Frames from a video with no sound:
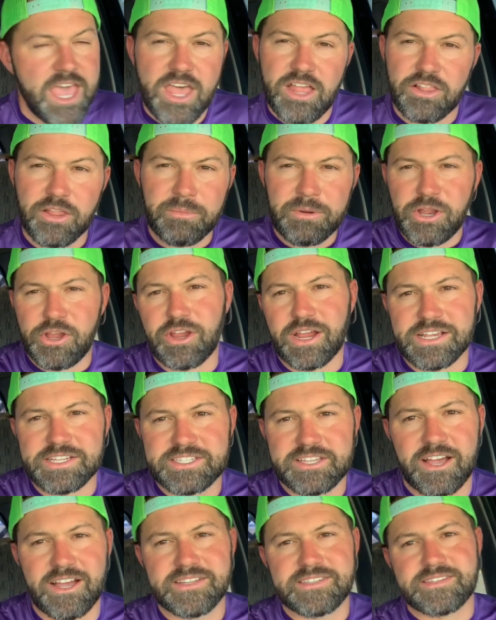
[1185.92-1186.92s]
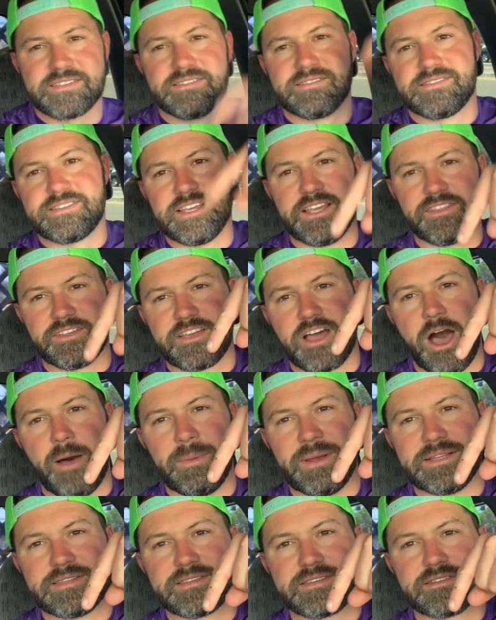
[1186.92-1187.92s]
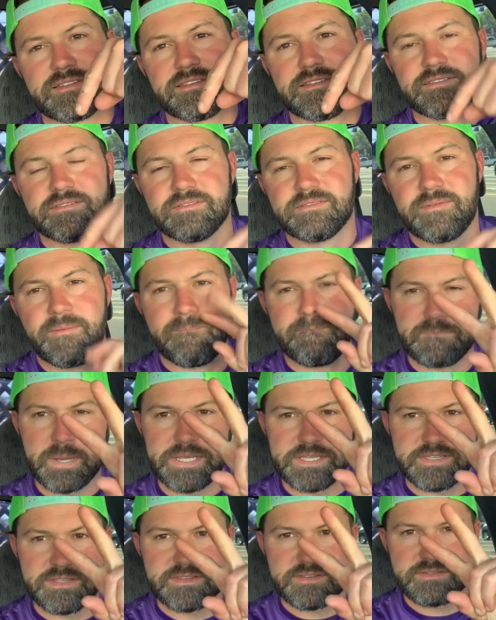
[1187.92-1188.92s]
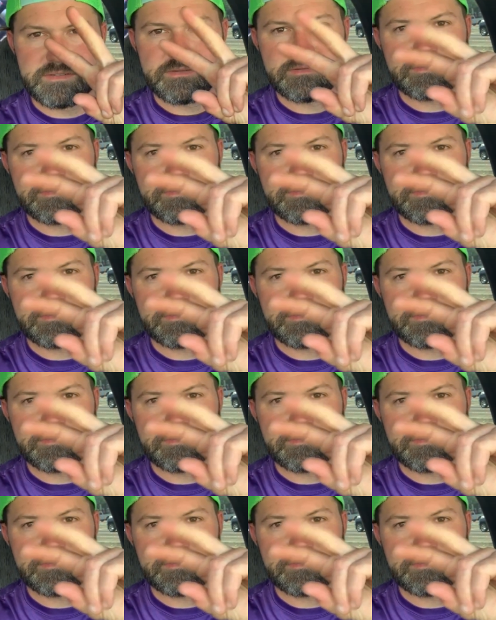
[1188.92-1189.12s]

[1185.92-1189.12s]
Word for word: let me know your guys' thoughts. See you in the comments. Peace.